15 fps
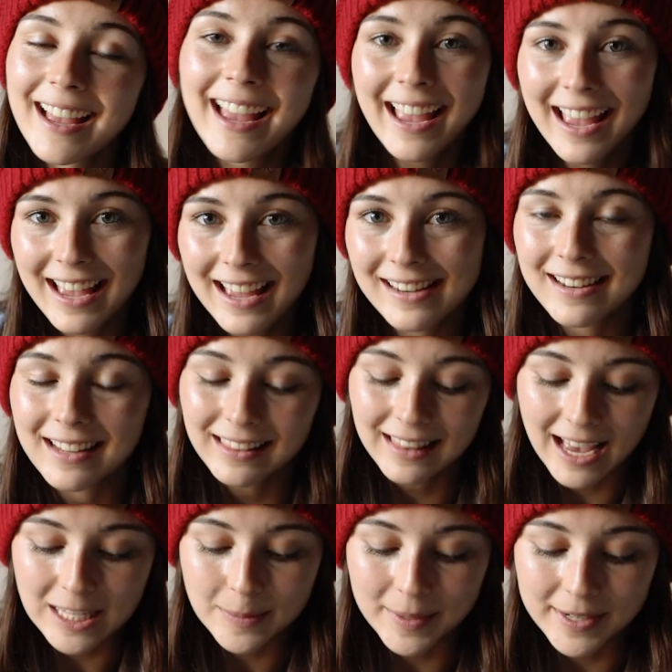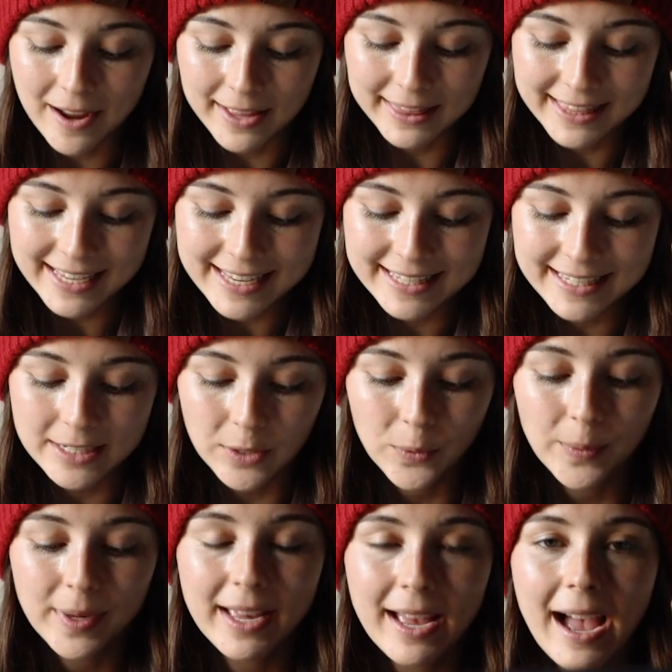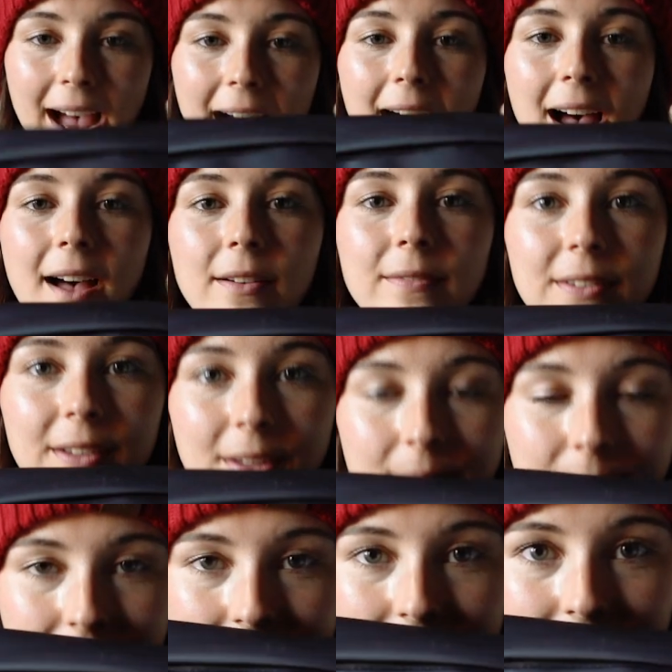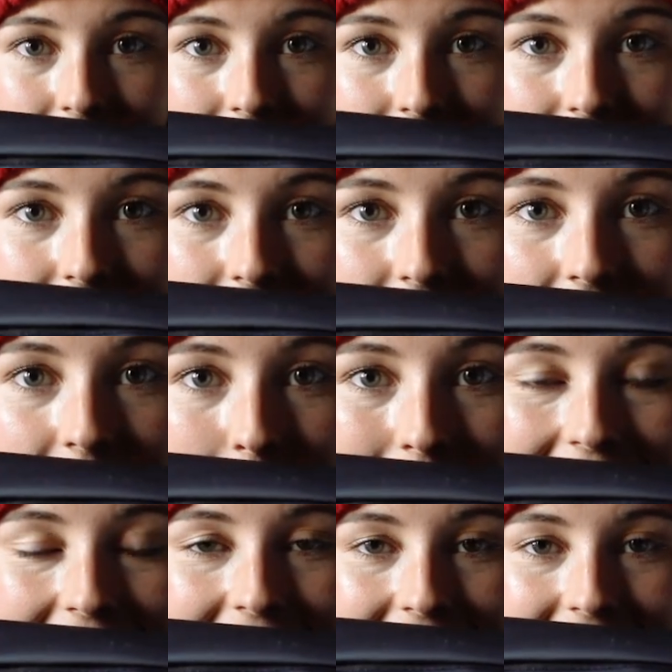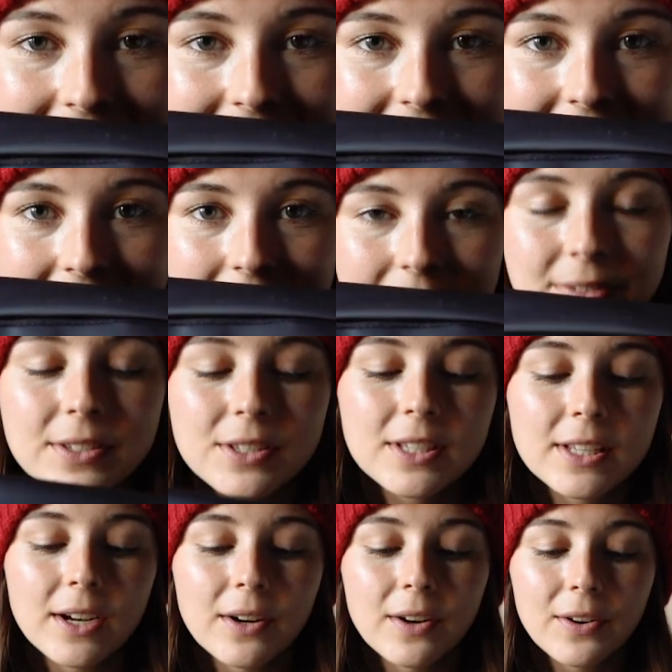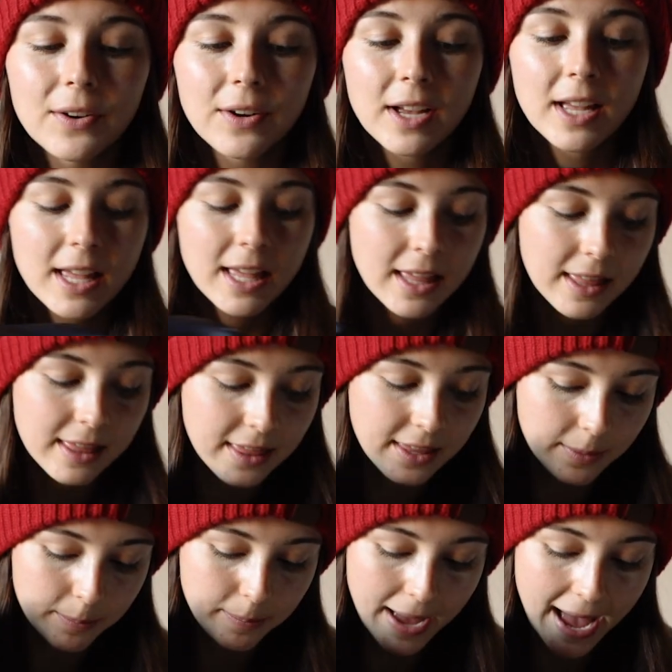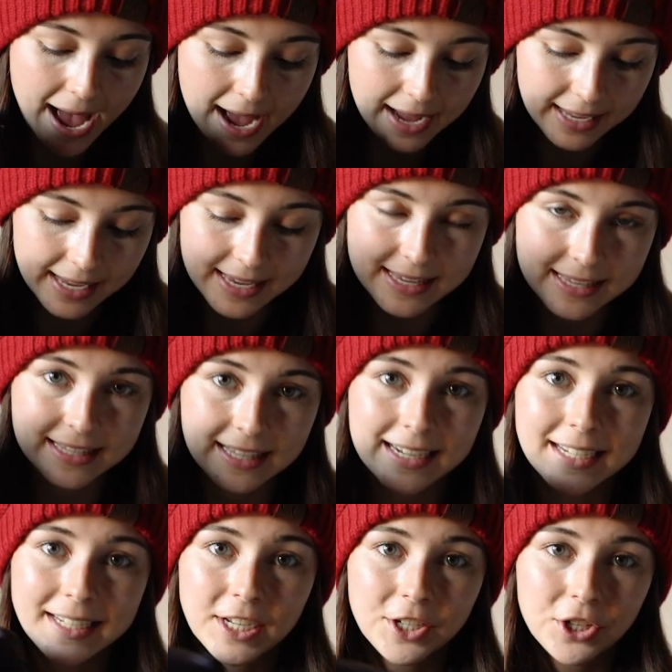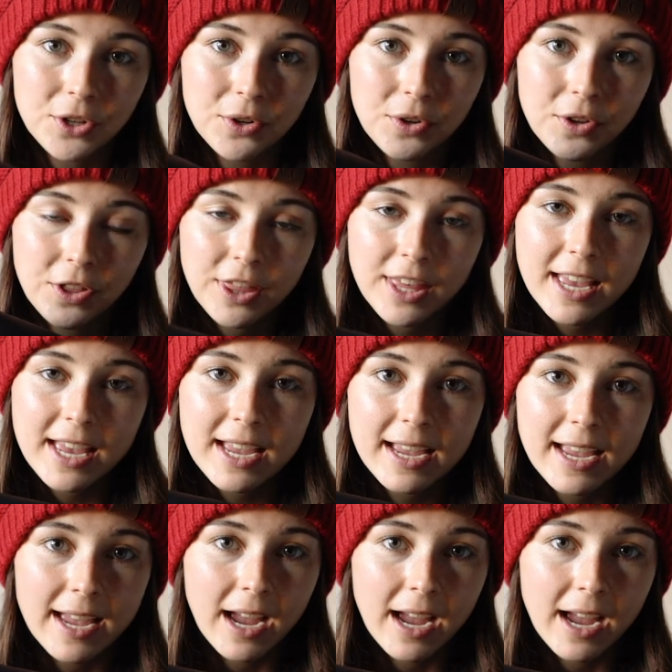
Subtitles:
And last but not least, we have the bag itself. So the bag is an additional thing.